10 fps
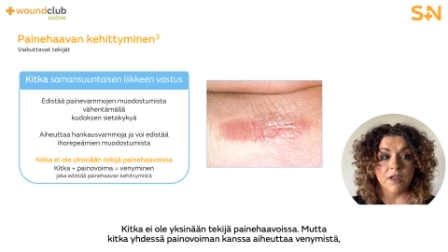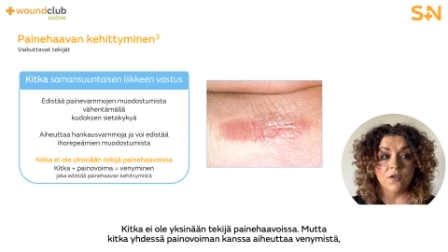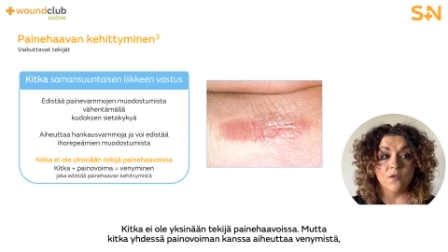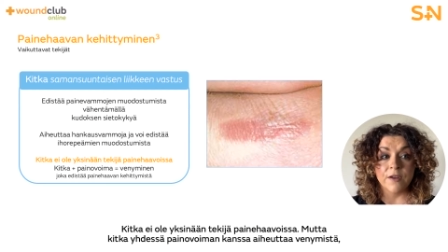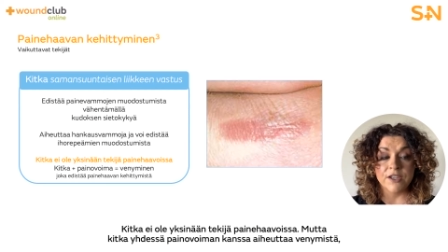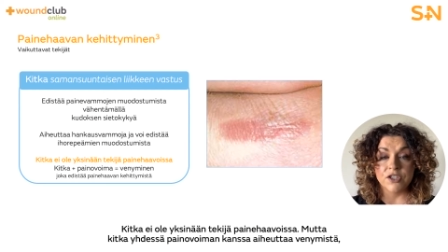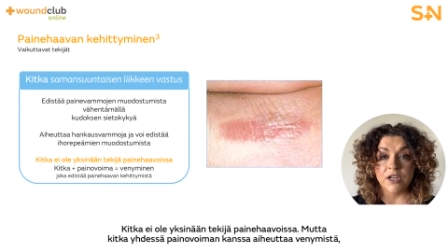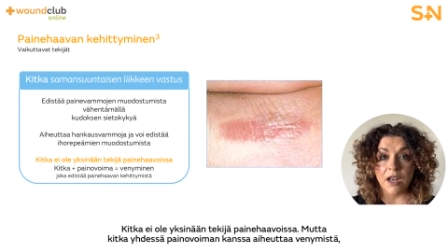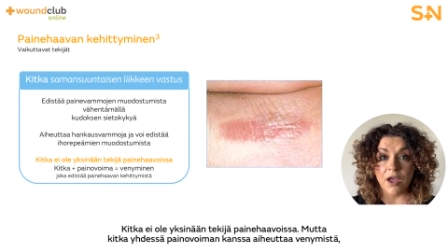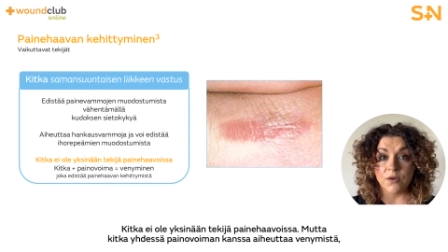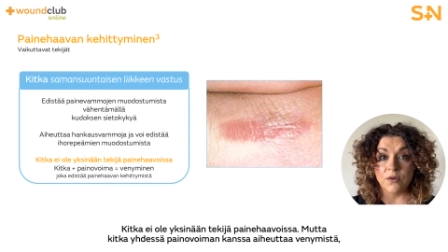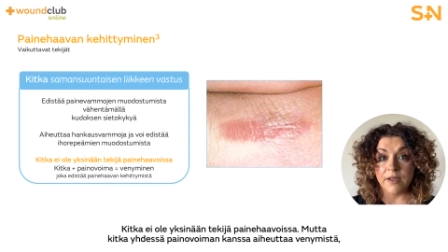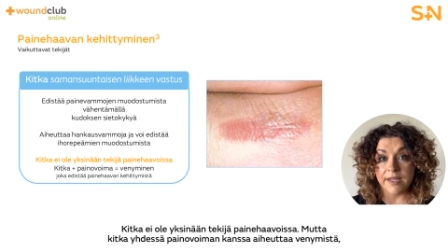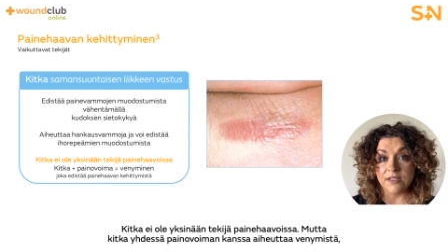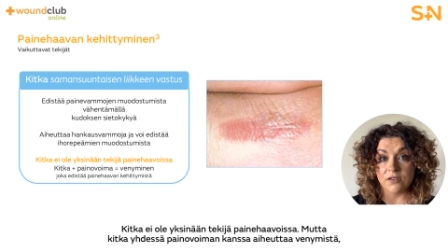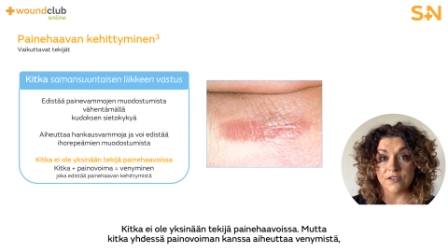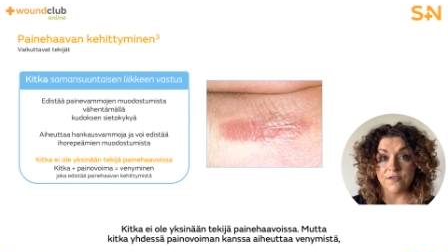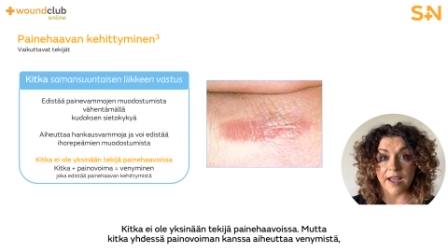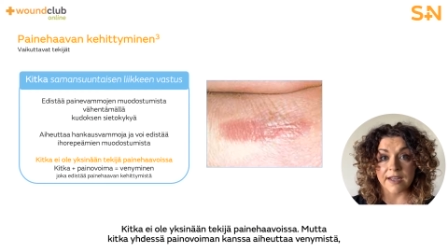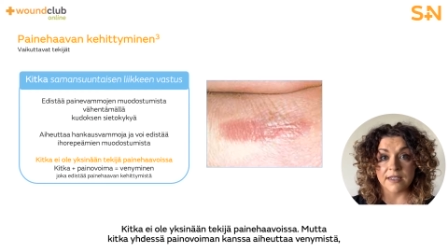Friction alone is not a
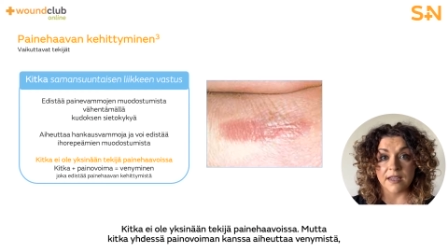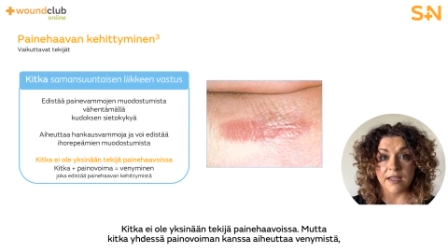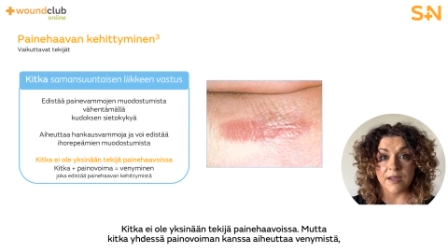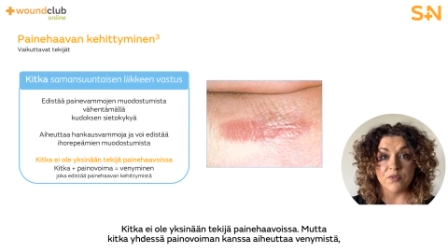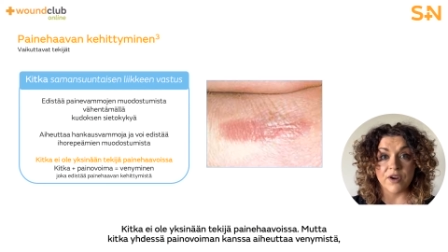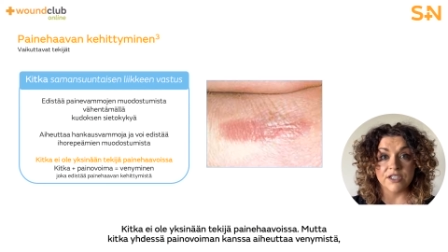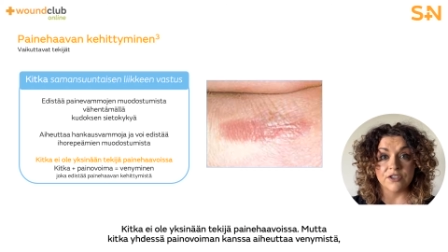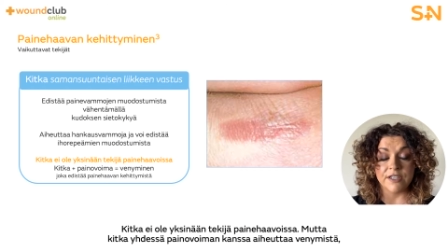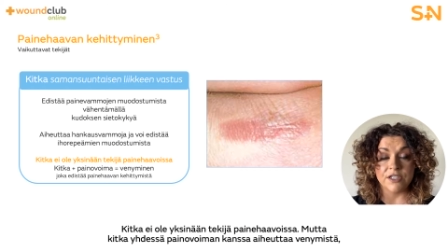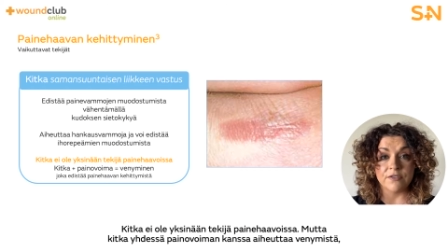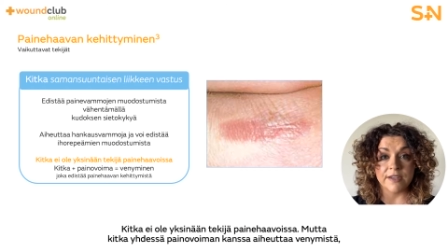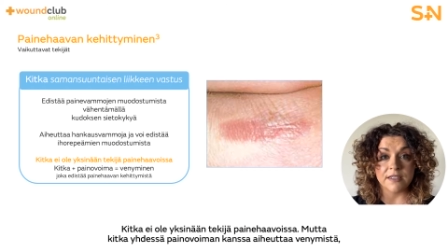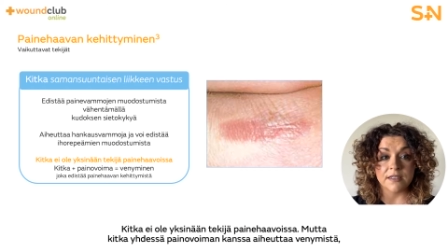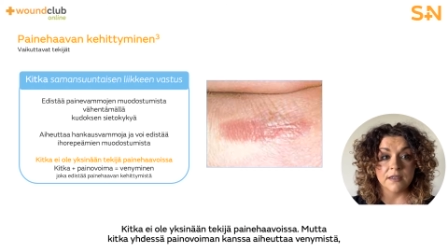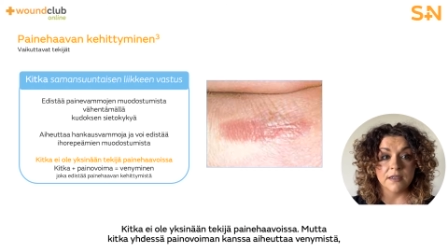factor in pressure injuries.